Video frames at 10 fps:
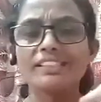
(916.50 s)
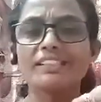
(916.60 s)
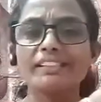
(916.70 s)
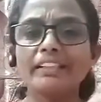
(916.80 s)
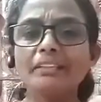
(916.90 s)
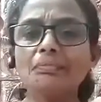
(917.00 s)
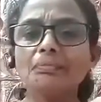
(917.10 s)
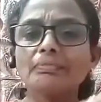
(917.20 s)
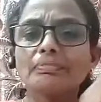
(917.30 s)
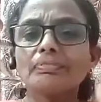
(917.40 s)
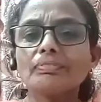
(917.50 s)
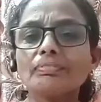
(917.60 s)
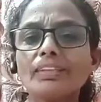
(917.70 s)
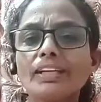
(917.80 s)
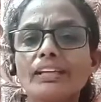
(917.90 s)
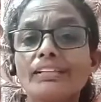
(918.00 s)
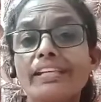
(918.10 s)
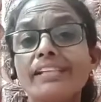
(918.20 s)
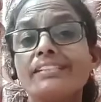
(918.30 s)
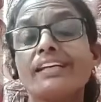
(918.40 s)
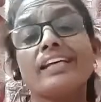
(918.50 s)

children? Yes,